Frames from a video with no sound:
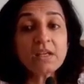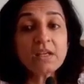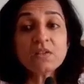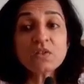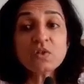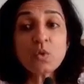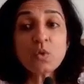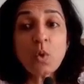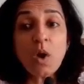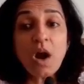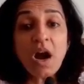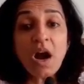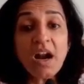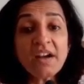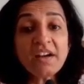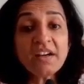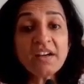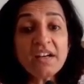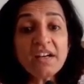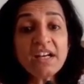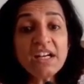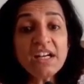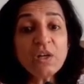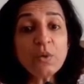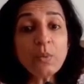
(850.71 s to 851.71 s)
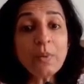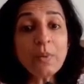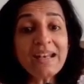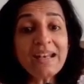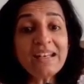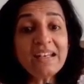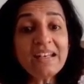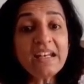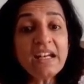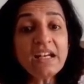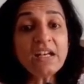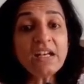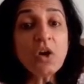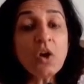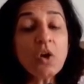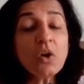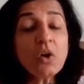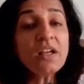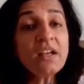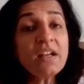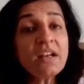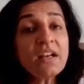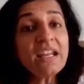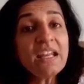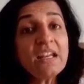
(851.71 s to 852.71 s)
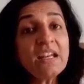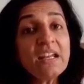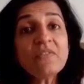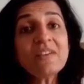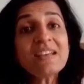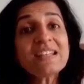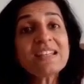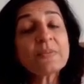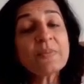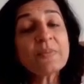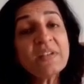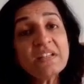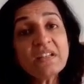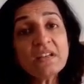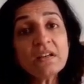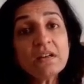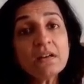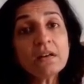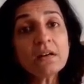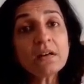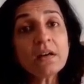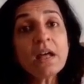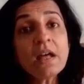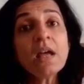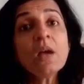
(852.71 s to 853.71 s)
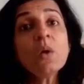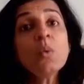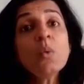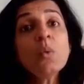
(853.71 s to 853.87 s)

So $120 investment here